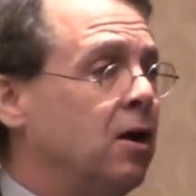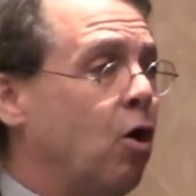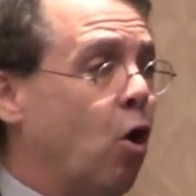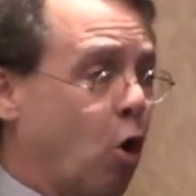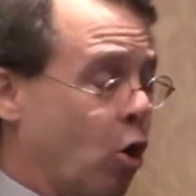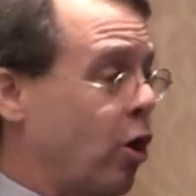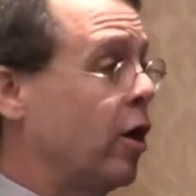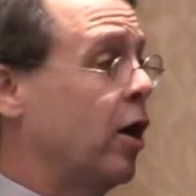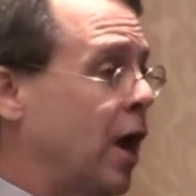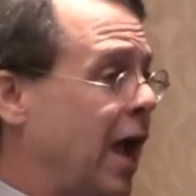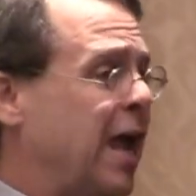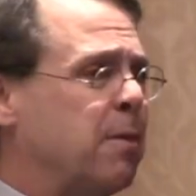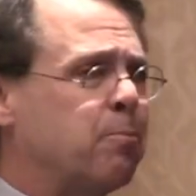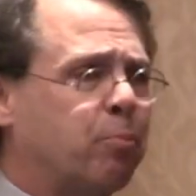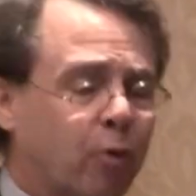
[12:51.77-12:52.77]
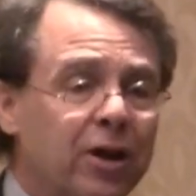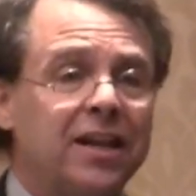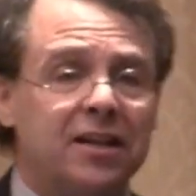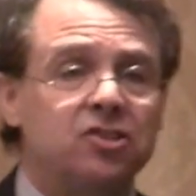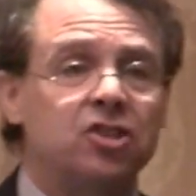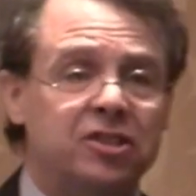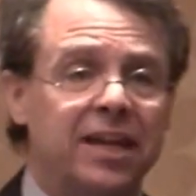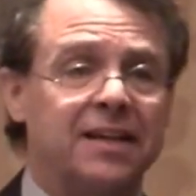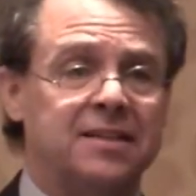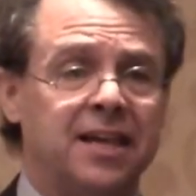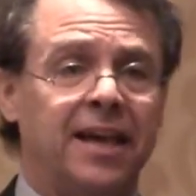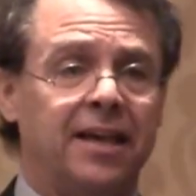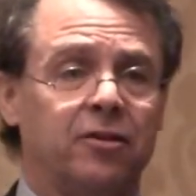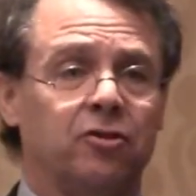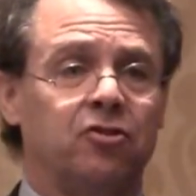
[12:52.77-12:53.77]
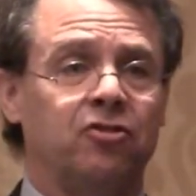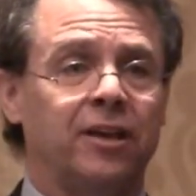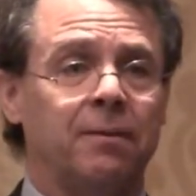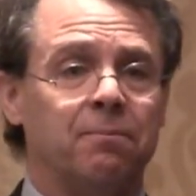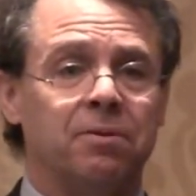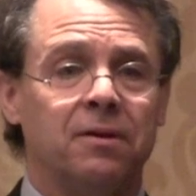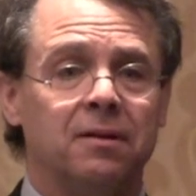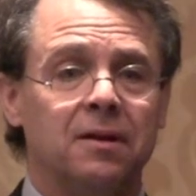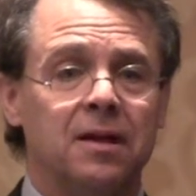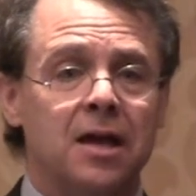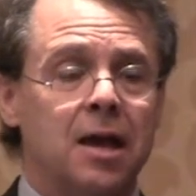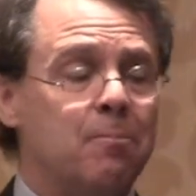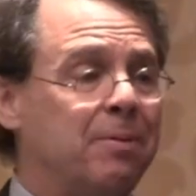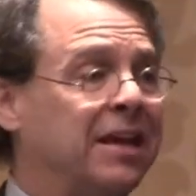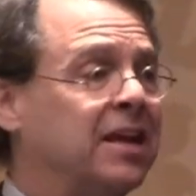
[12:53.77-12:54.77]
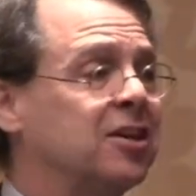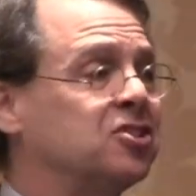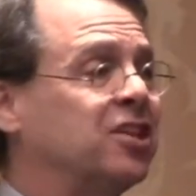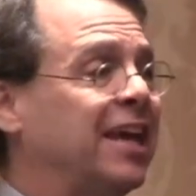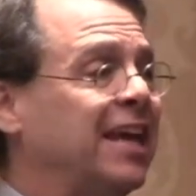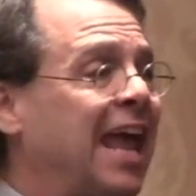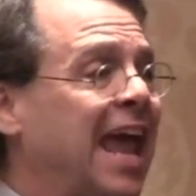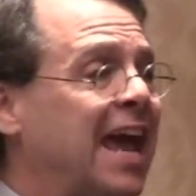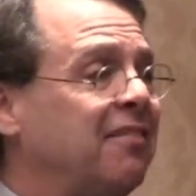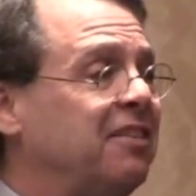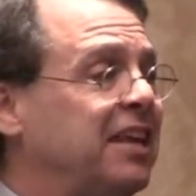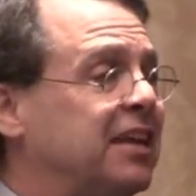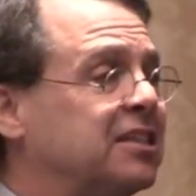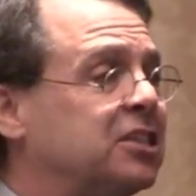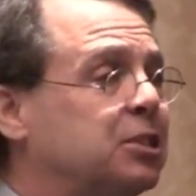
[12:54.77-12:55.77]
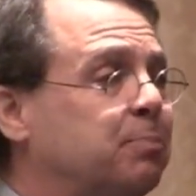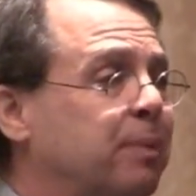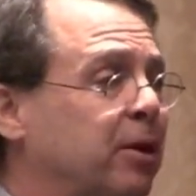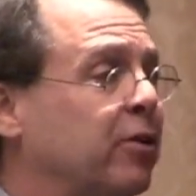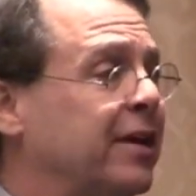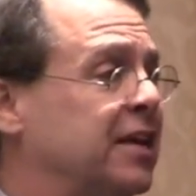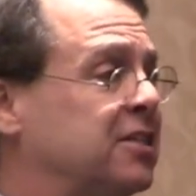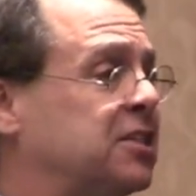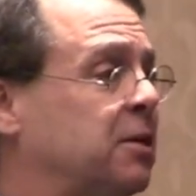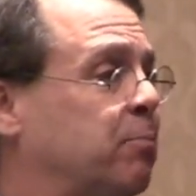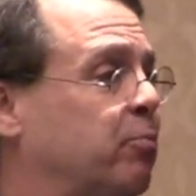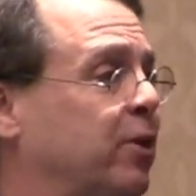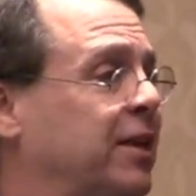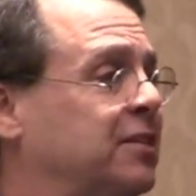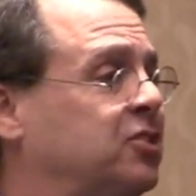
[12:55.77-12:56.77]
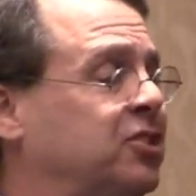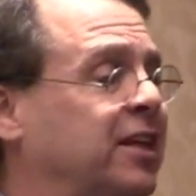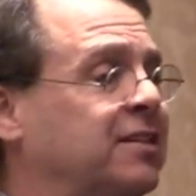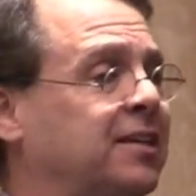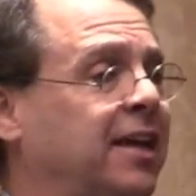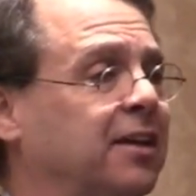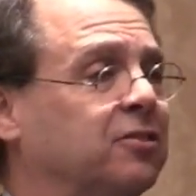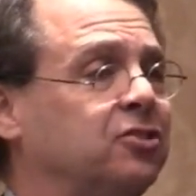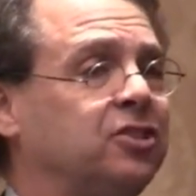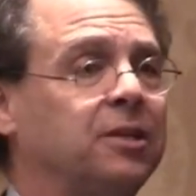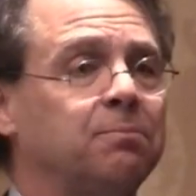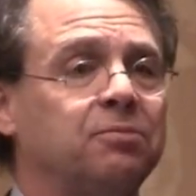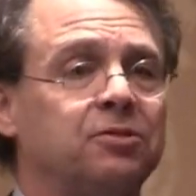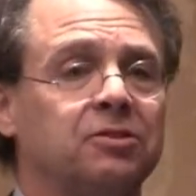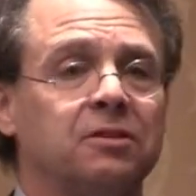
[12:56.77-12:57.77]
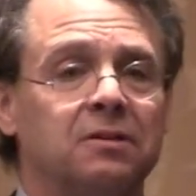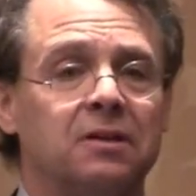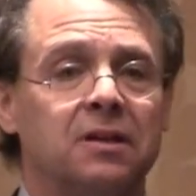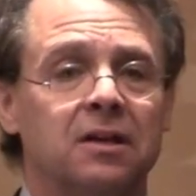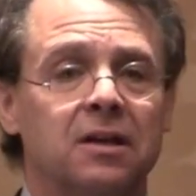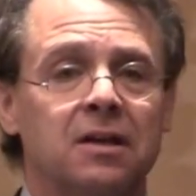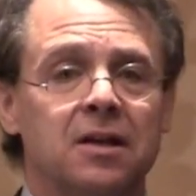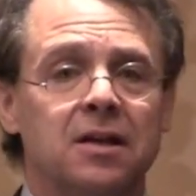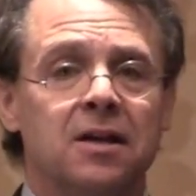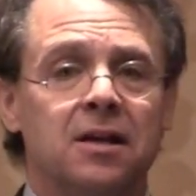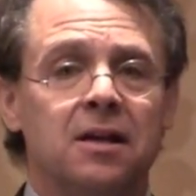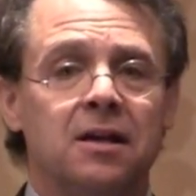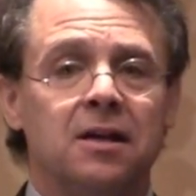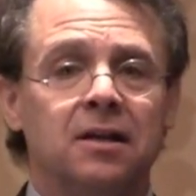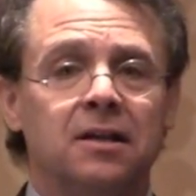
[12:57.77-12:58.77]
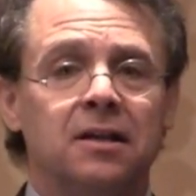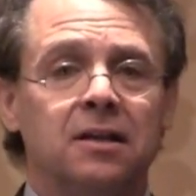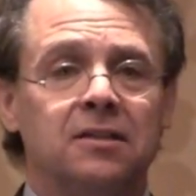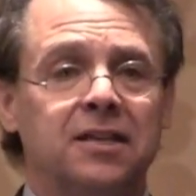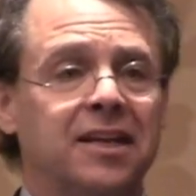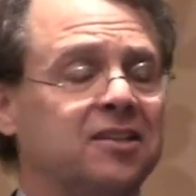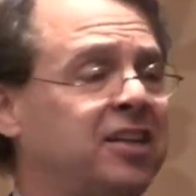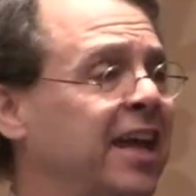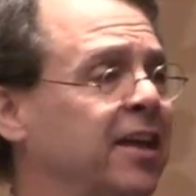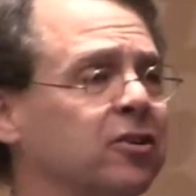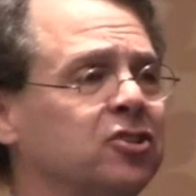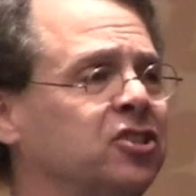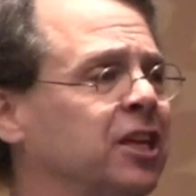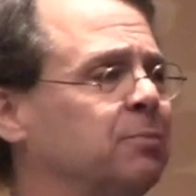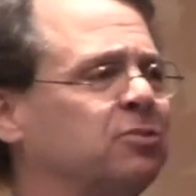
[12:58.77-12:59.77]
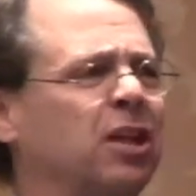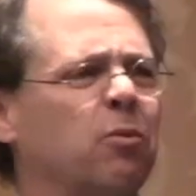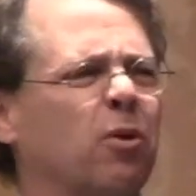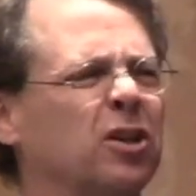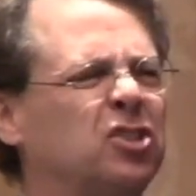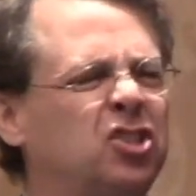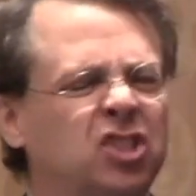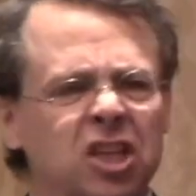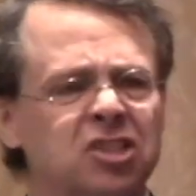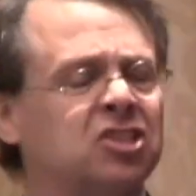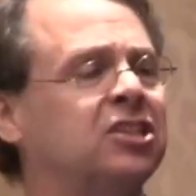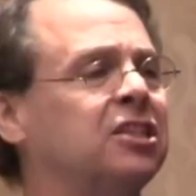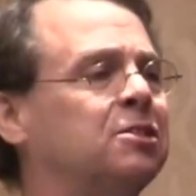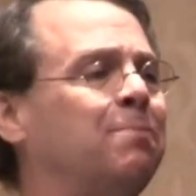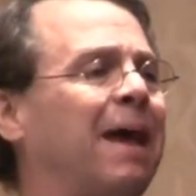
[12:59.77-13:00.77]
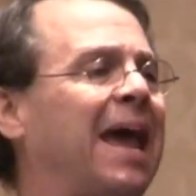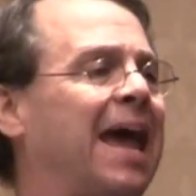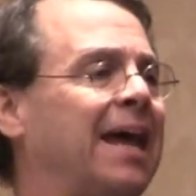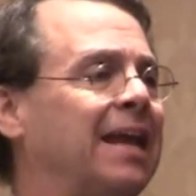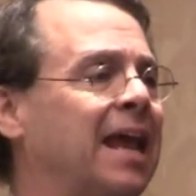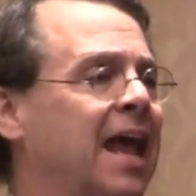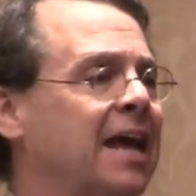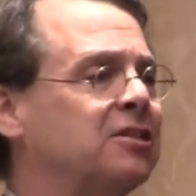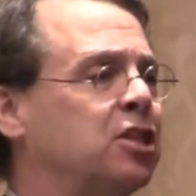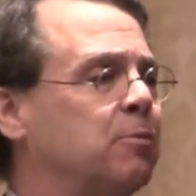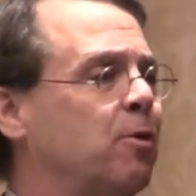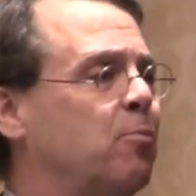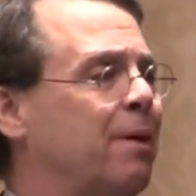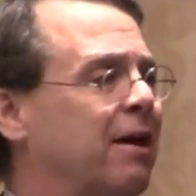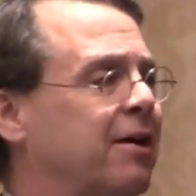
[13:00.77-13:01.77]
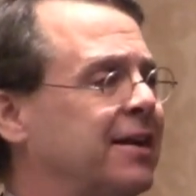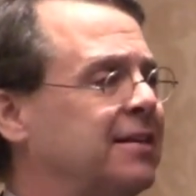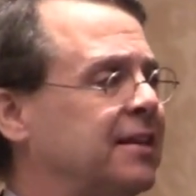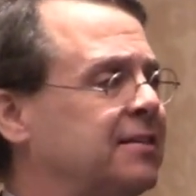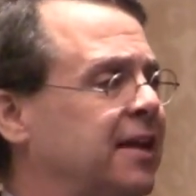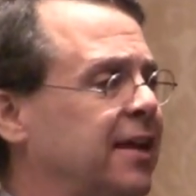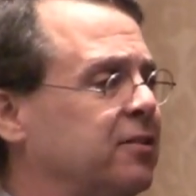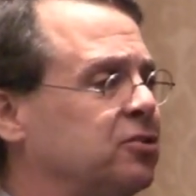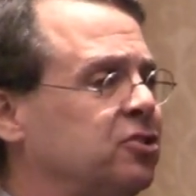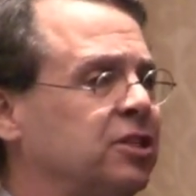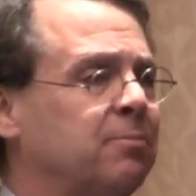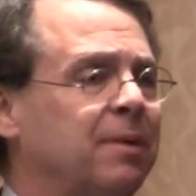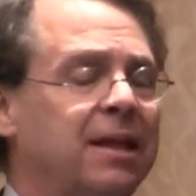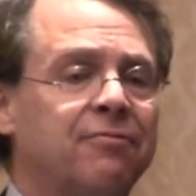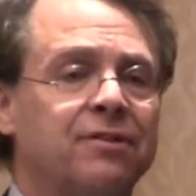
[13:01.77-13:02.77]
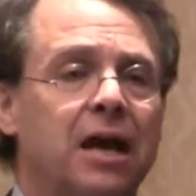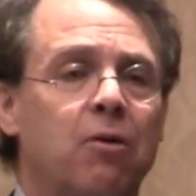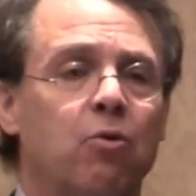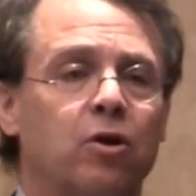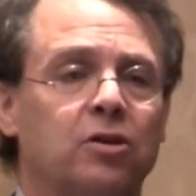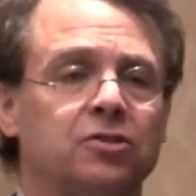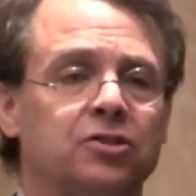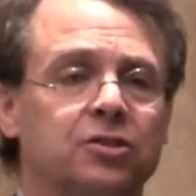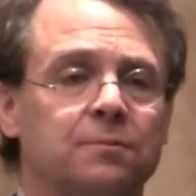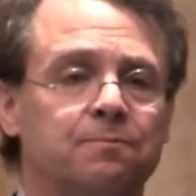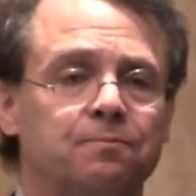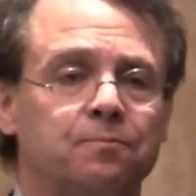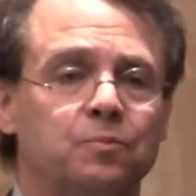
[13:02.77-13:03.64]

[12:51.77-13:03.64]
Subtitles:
Or a British dictatorship. Because they'd had the experience of British dictatorships. Dictatorships that were just as bad as the Mubarak dictatorship, if not worse.